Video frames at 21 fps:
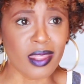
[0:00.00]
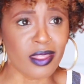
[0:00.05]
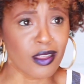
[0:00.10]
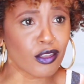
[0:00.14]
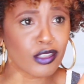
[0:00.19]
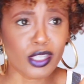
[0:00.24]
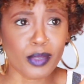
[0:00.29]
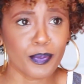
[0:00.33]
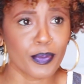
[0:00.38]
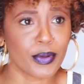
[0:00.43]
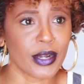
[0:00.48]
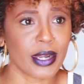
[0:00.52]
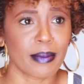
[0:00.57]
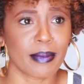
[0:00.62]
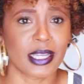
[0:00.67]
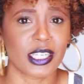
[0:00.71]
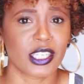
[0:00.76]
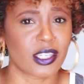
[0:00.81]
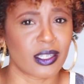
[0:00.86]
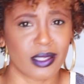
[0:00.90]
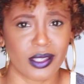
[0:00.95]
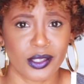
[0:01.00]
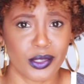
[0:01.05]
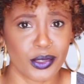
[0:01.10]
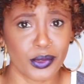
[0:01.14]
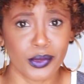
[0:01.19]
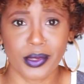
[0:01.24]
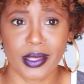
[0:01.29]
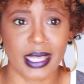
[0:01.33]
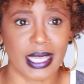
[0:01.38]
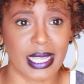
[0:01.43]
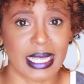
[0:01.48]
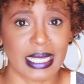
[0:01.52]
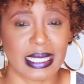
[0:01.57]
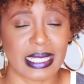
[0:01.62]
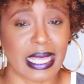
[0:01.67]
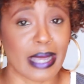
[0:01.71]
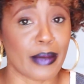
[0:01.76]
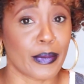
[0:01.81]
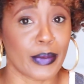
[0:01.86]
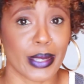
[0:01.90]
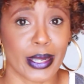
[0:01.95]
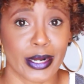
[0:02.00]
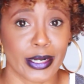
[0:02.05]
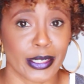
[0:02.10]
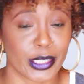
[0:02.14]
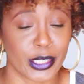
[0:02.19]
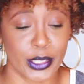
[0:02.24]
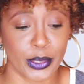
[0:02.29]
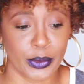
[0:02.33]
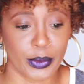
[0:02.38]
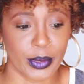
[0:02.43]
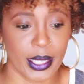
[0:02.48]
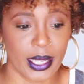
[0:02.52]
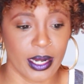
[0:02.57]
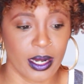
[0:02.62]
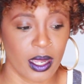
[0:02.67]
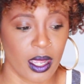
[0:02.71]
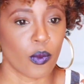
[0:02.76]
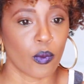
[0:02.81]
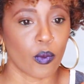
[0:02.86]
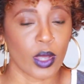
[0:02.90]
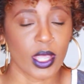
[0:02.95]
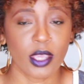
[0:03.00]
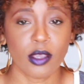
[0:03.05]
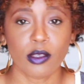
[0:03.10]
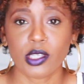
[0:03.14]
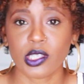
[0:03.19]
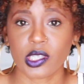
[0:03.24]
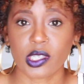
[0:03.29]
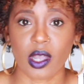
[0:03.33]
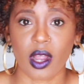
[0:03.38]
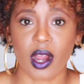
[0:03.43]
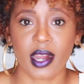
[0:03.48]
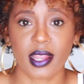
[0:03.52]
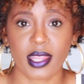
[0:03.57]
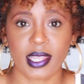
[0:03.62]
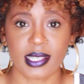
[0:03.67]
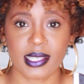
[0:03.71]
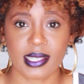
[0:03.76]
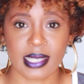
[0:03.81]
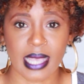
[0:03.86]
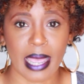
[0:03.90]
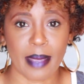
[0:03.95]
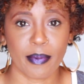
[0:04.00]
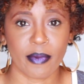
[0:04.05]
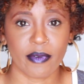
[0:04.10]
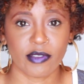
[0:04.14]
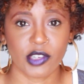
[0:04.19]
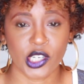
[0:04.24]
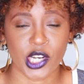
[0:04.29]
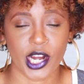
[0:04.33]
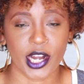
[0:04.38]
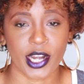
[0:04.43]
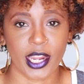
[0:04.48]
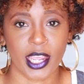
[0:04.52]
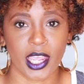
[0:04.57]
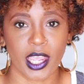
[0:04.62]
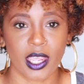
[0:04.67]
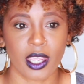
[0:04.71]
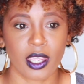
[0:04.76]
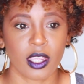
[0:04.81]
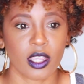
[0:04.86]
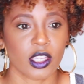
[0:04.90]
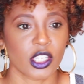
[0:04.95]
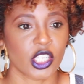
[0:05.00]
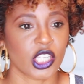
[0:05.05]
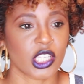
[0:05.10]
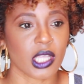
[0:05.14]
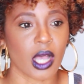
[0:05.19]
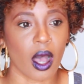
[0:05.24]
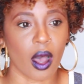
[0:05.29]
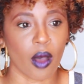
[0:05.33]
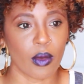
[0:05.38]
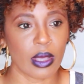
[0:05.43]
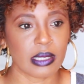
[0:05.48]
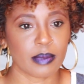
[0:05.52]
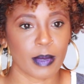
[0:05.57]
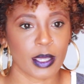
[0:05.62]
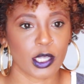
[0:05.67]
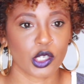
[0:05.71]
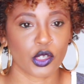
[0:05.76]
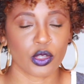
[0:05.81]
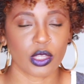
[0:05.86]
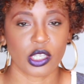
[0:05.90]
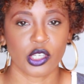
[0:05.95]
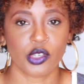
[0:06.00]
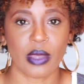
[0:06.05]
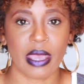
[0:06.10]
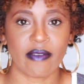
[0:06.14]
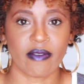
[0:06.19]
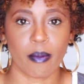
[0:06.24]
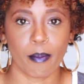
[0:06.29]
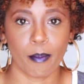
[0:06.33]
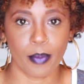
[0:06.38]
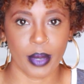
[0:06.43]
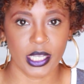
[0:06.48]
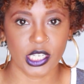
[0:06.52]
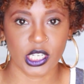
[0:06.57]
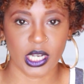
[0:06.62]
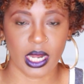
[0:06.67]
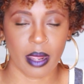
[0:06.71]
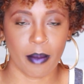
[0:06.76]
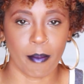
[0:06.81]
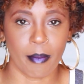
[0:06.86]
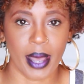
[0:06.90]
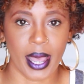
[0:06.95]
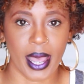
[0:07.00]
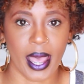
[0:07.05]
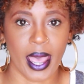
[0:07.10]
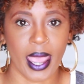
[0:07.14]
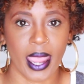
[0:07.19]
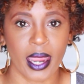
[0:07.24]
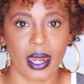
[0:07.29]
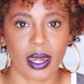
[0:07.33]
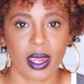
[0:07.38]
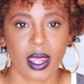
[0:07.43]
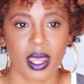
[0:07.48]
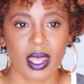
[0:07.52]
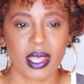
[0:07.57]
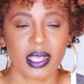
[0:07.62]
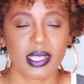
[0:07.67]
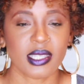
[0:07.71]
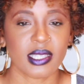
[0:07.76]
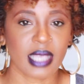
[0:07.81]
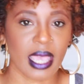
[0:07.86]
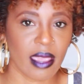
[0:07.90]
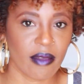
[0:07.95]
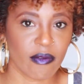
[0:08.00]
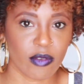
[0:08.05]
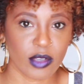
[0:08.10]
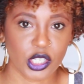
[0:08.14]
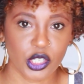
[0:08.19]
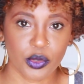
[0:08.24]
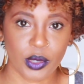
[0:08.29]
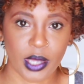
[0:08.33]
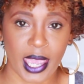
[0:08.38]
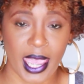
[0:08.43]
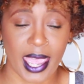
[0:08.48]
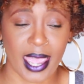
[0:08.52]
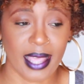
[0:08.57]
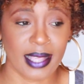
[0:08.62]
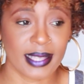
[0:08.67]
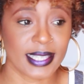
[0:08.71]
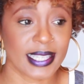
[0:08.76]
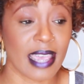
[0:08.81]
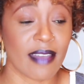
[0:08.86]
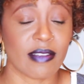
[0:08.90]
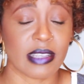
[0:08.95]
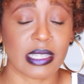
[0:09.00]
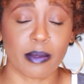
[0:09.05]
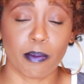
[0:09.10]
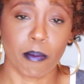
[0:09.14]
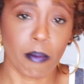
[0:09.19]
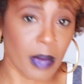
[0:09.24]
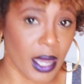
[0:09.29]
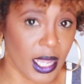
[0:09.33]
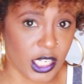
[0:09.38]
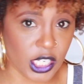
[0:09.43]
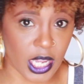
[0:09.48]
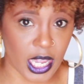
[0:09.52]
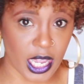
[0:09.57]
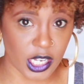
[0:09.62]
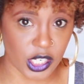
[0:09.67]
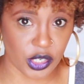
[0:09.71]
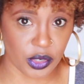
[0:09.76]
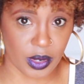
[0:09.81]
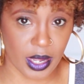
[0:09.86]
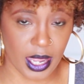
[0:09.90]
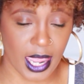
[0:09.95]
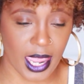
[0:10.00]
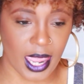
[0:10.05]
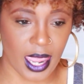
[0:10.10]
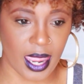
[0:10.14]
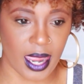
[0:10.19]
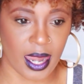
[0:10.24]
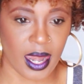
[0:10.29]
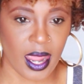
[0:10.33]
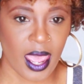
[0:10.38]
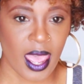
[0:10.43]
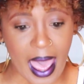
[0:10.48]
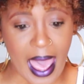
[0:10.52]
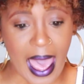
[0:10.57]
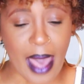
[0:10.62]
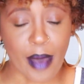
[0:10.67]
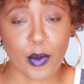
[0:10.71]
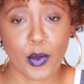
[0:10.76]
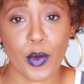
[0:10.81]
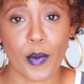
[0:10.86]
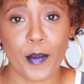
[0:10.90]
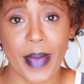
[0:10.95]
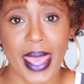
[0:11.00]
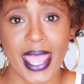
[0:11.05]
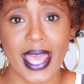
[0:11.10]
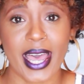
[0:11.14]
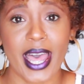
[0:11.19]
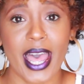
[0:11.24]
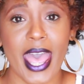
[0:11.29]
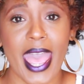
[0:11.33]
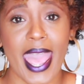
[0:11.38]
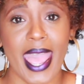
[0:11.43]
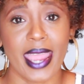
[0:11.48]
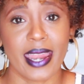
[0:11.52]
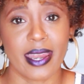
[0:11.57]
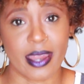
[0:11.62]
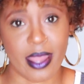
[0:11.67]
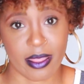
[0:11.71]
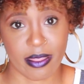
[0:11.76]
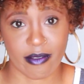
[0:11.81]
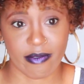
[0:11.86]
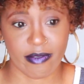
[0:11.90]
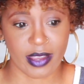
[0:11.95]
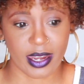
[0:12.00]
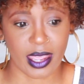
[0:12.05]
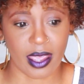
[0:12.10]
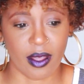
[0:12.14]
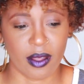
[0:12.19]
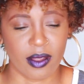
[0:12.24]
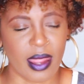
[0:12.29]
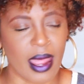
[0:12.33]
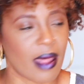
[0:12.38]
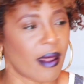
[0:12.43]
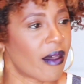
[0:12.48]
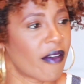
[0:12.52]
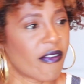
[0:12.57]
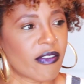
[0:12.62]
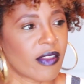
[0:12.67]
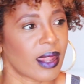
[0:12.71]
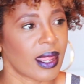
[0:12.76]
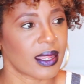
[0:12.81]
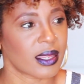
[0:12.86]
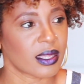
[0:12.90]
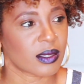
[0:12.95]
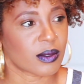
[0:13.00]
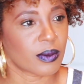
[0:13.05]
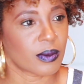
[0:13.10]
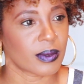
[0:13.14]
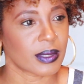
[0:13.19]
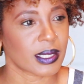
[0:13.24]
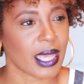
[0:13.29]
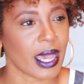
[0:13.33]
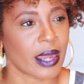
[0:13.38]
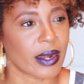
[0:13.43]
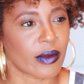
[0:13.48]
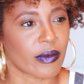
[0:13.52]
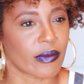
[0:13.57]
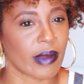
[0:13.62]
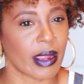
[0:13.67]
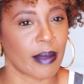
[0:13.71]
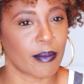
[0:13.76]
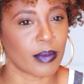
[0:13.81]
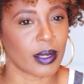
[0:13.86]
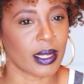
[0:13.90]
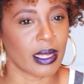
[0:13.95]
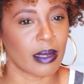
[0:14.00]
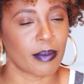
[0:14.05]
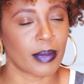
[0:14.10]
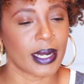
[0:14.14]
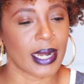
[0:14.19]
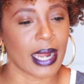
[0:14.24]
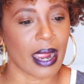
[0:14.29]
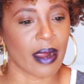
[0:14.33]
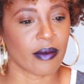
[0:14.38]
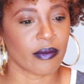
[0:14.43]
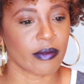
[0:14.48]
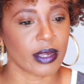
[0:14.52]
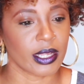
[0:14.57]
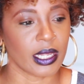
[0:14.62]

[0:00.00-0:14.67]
those are pretty much the two things that we are doing. When you start this type of journey, just always make sure that you have a budget in mind. Save what you can, save as much as you can. I will make another video. I feel like this one was kind of rambly, but not